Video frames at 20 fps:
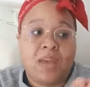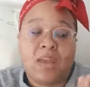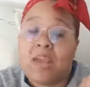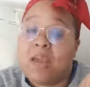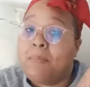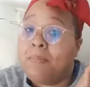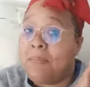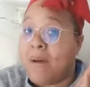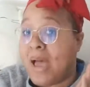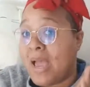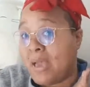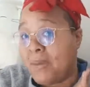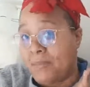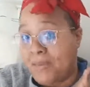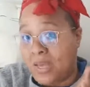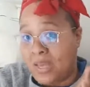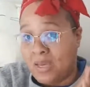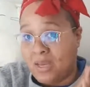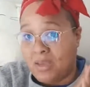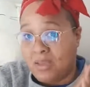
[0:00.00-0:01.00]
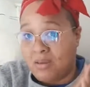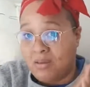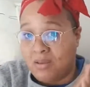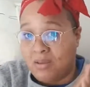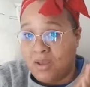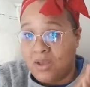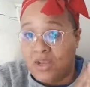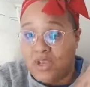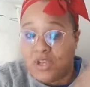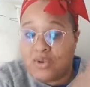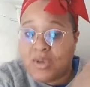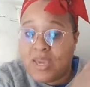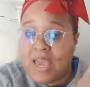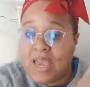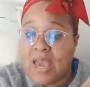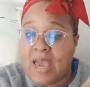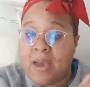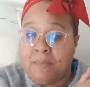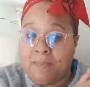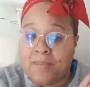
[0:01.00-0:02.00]
in my opinion, you
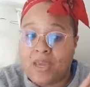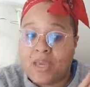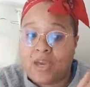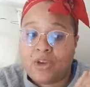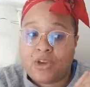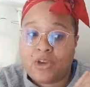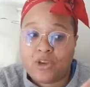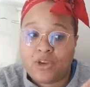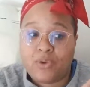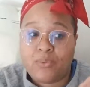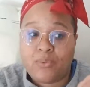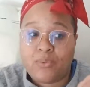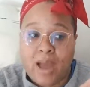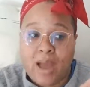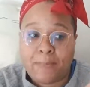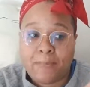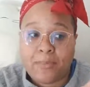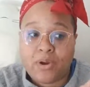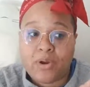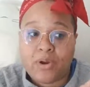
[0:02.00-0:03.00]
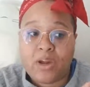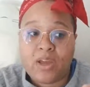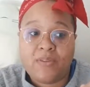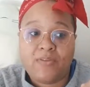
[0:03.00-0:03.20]
can't be a good rapper